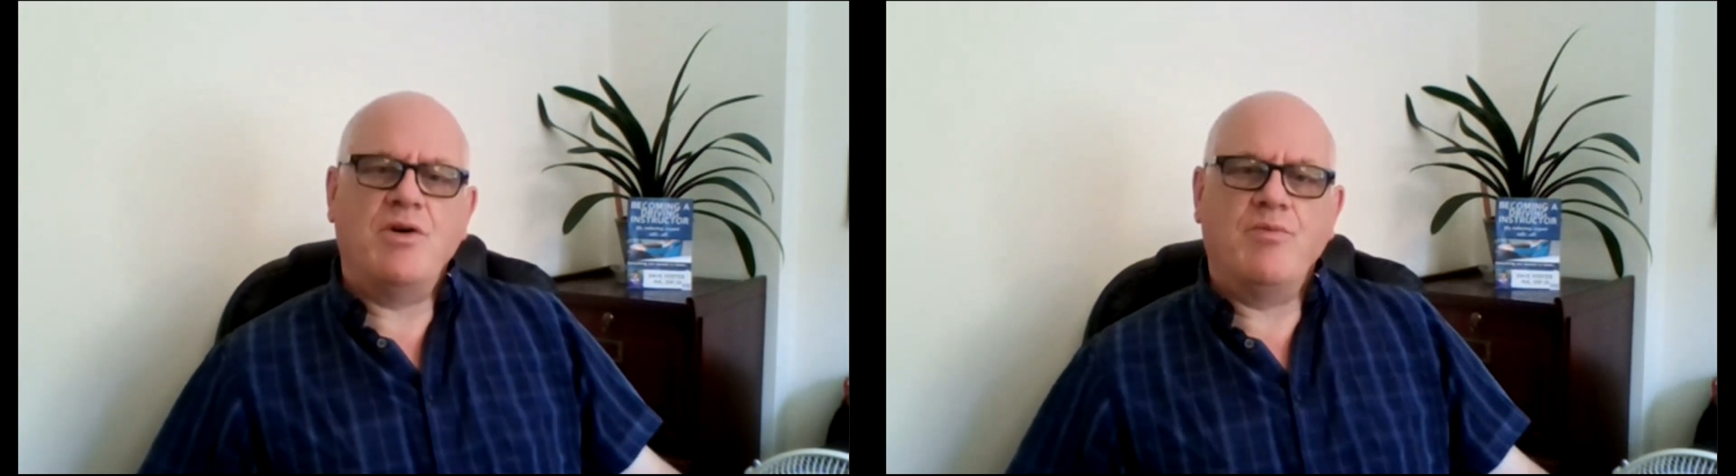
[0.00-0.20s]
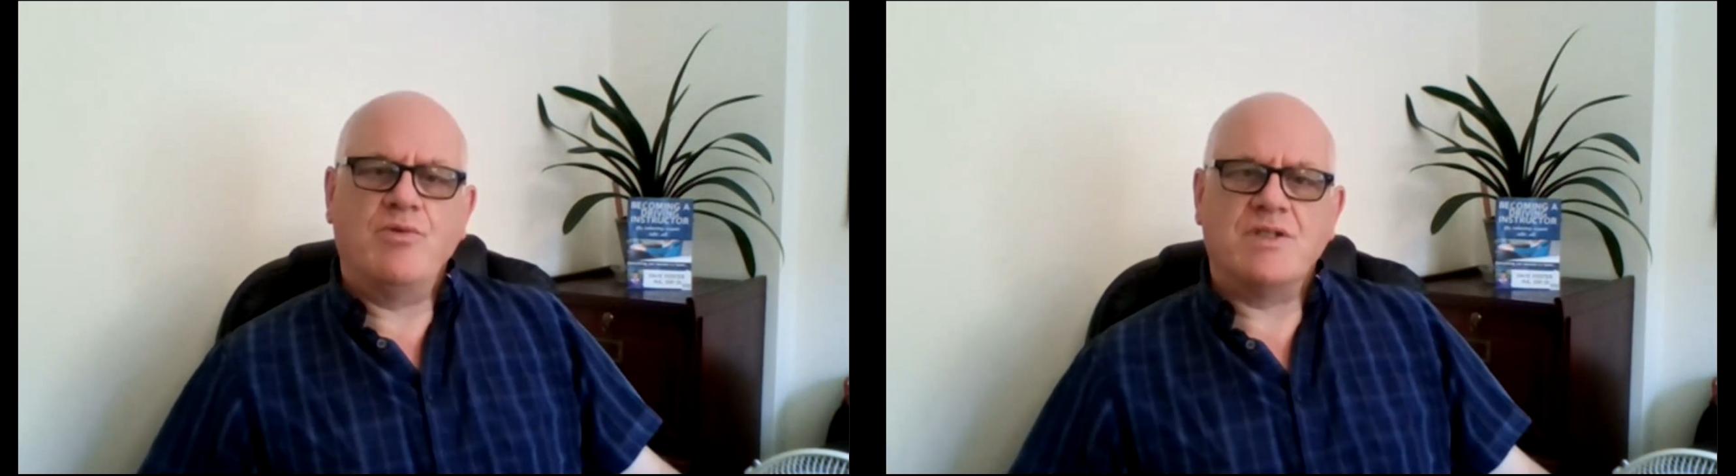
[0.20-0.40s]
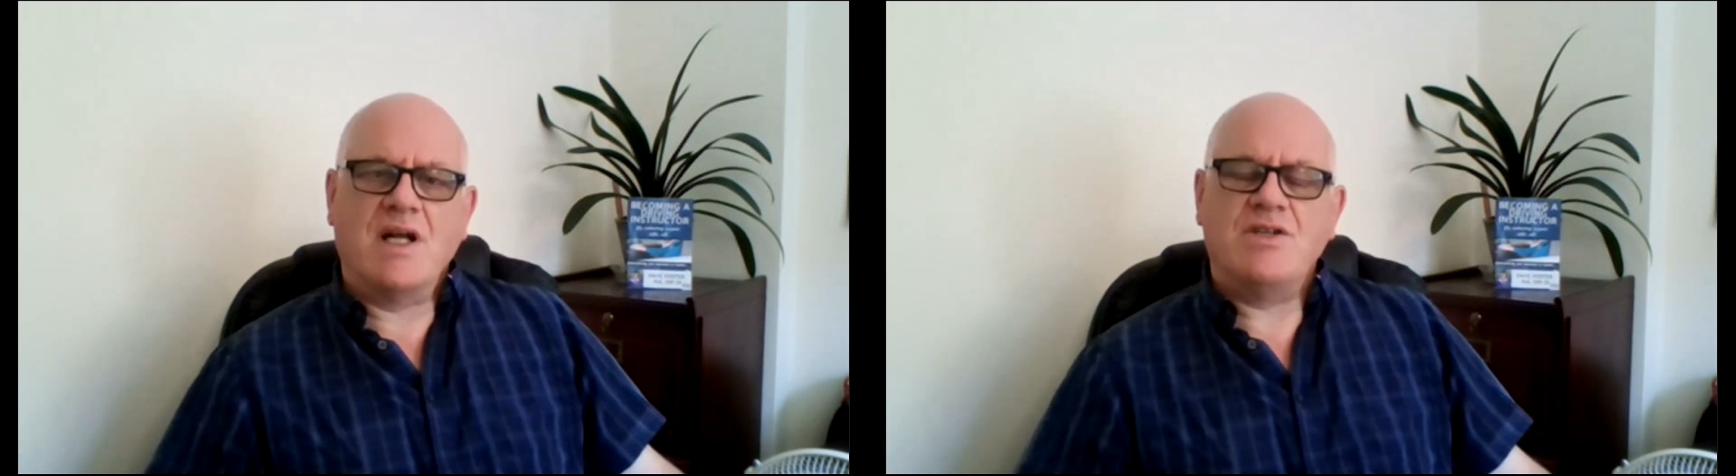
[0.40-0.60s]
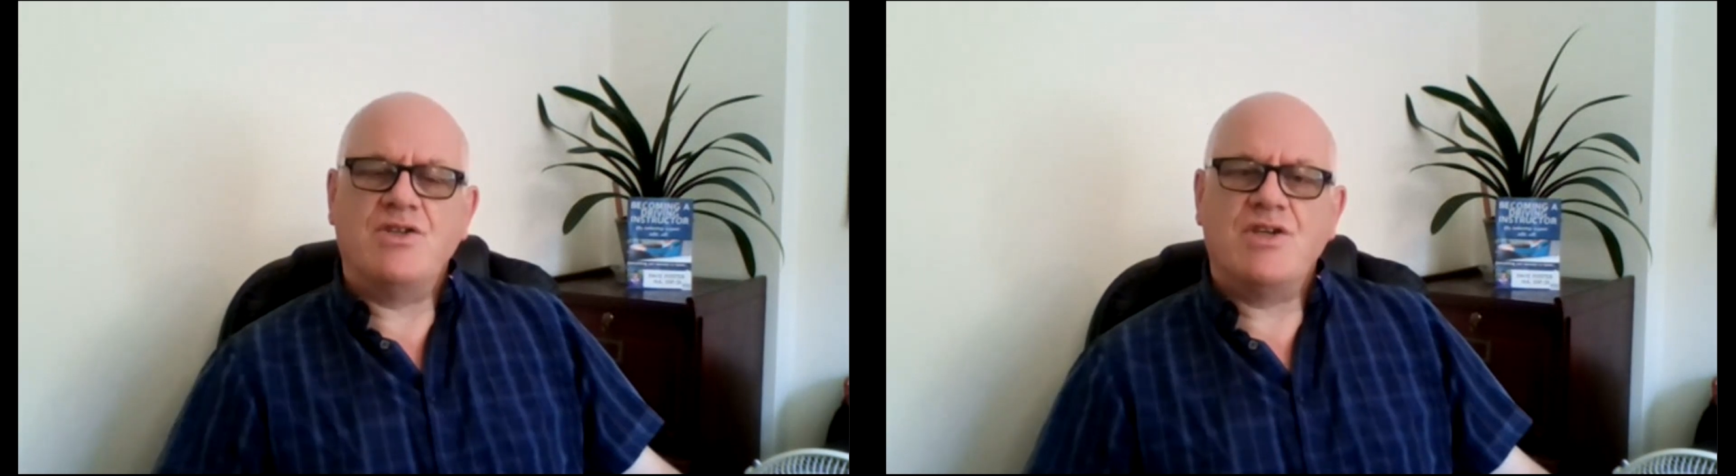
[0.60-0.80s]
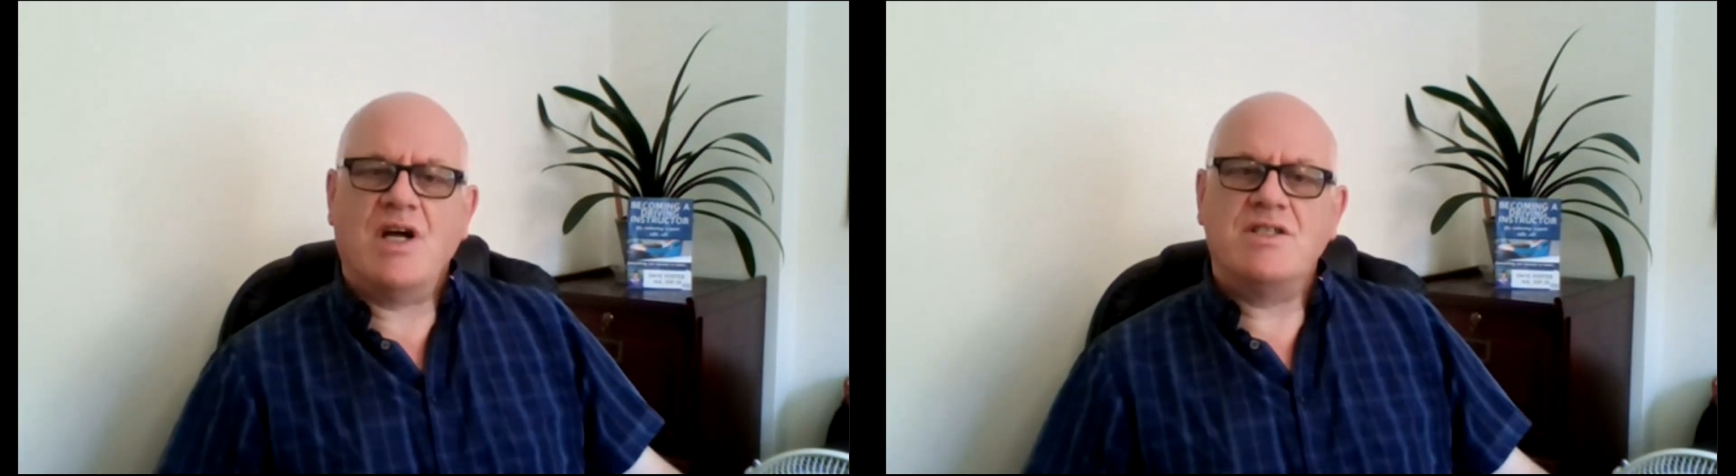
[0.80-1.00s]
pupils then to
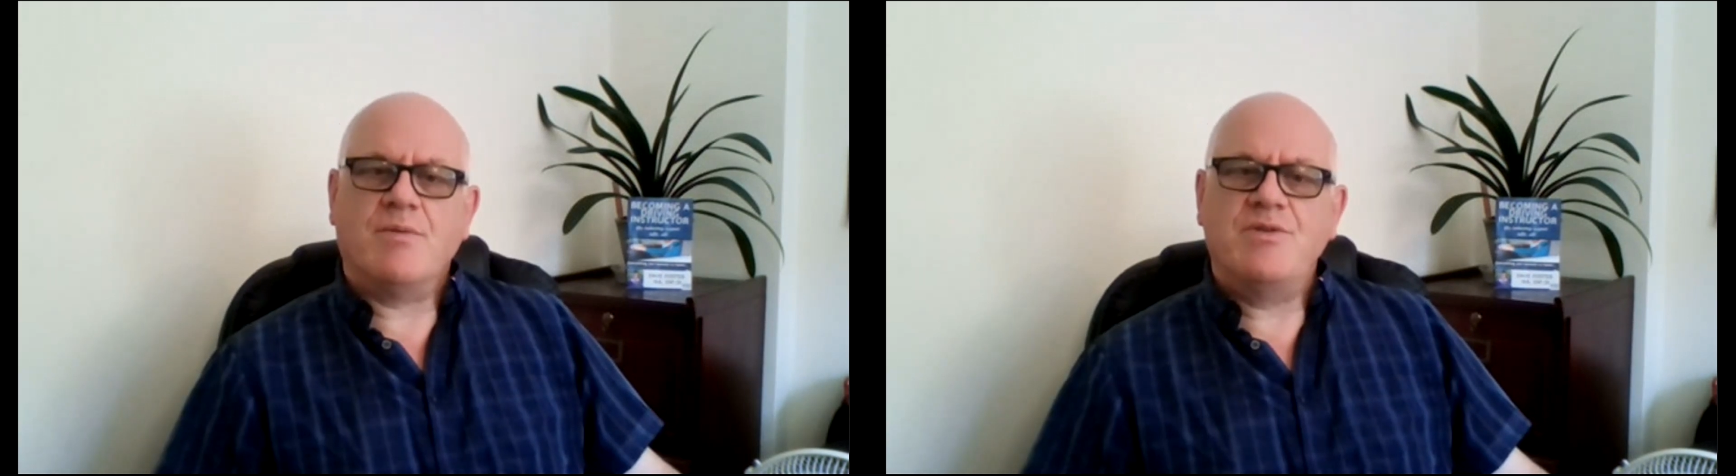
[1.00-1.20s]
change up